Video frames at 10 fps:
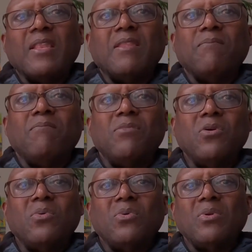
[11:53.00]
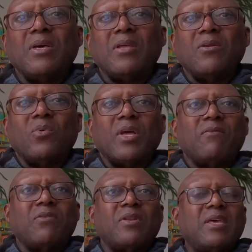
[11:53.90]
mule and
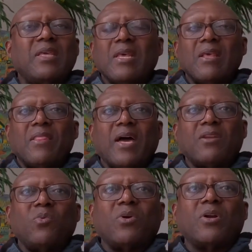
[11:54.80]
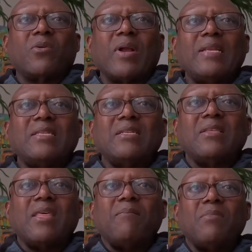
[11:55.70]
whatever that were granted to
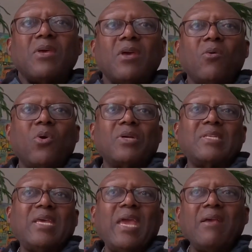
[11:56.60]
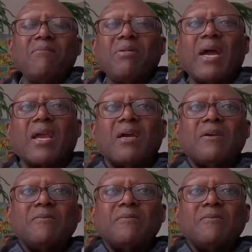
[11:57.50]
them were taken back.